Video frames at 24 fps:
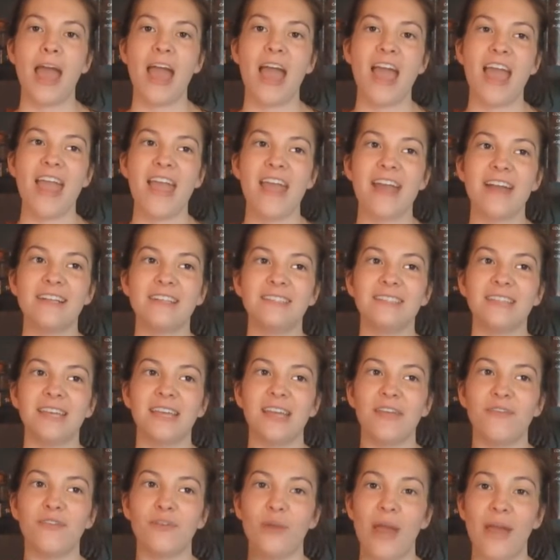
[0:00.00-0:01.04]
And
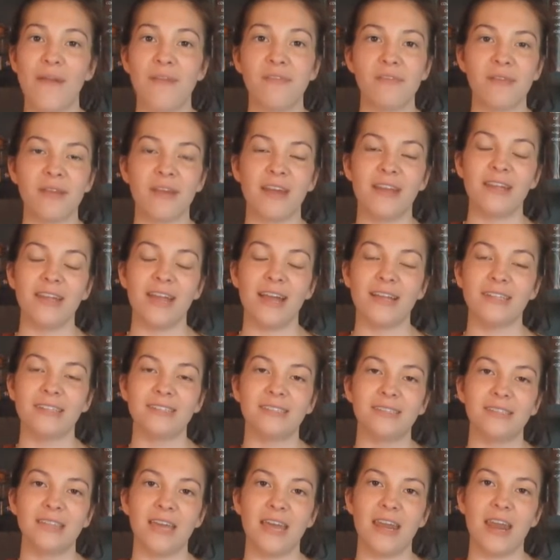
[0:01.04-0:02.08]
if you haven't read it yet,
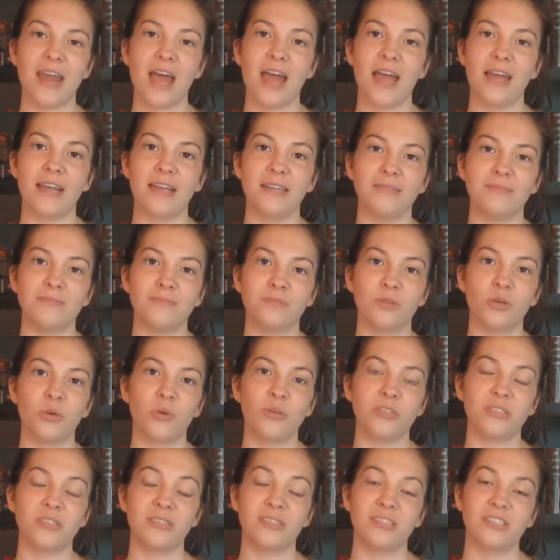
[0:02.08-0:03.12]
then I'm
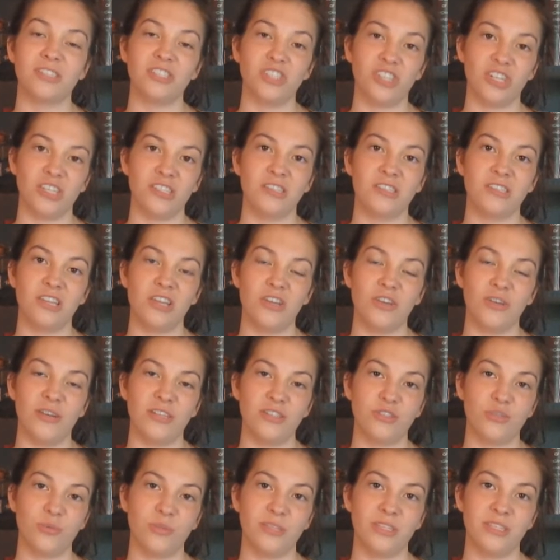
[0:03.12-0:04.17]
going to suggest that you
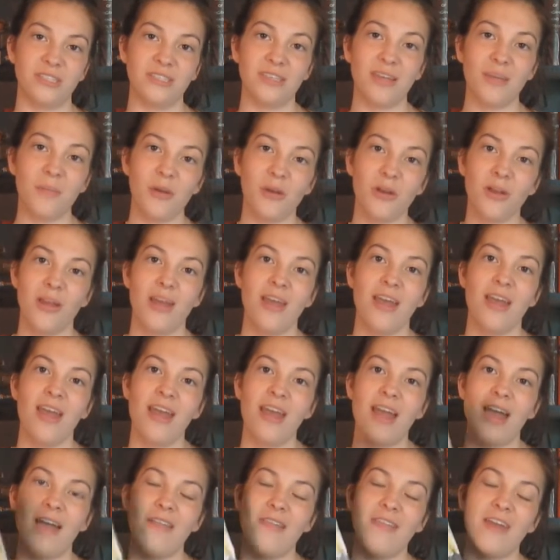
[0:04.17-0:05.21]
get to it this summer.
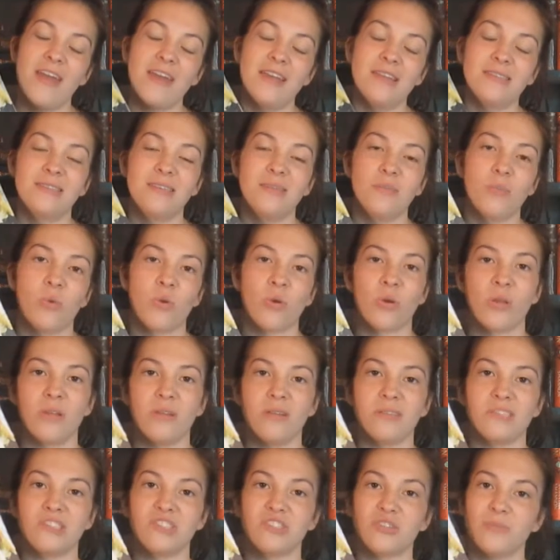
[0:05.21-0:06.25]
And that is the Mortal
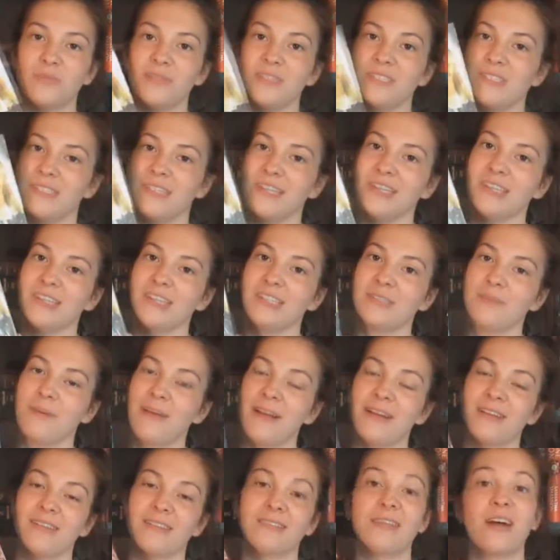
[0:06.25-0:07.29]
Instruments series by
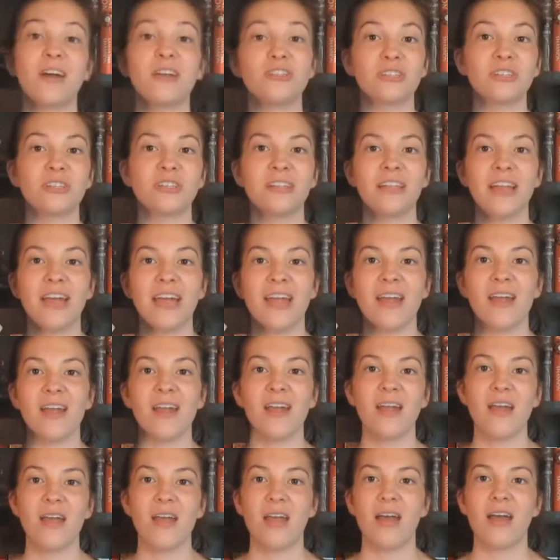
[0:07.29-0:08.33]
Cassandra Clare.
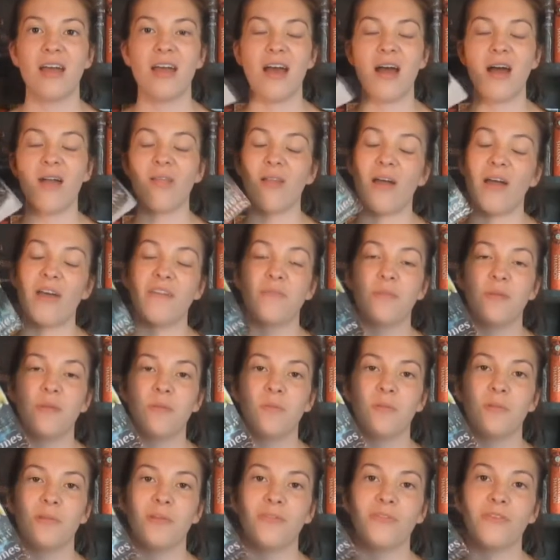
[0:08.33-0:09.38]
A lot of
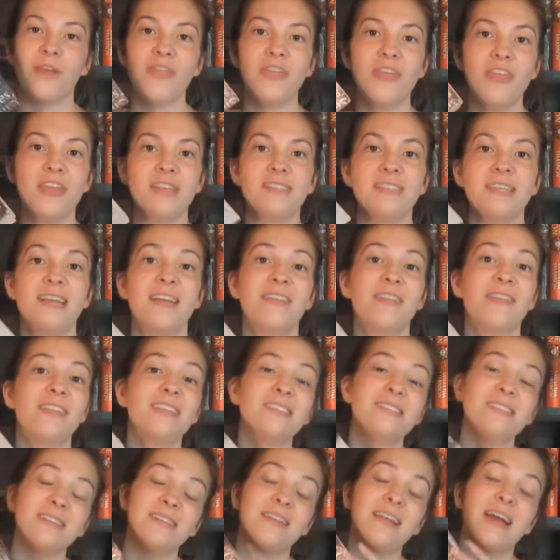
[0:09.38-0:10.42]
people have read this.
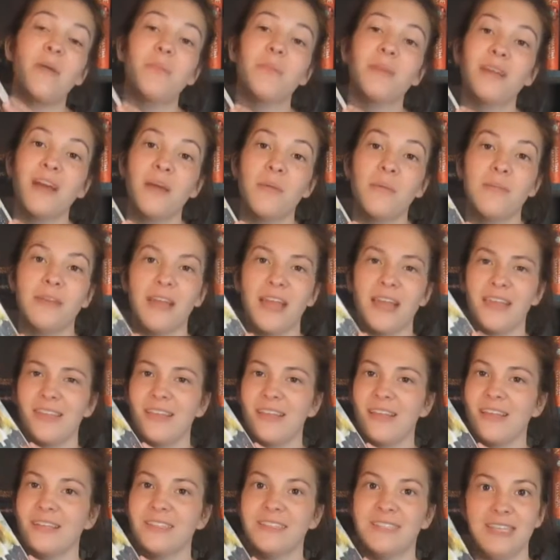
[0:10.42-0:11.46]
It's now becoming, I
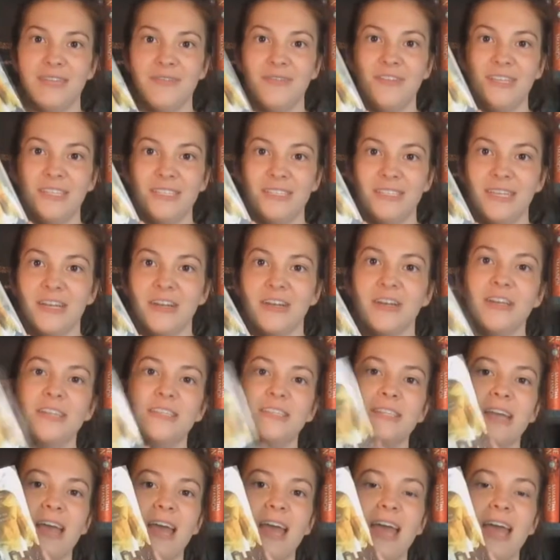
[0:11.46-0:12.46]
think, a TV series.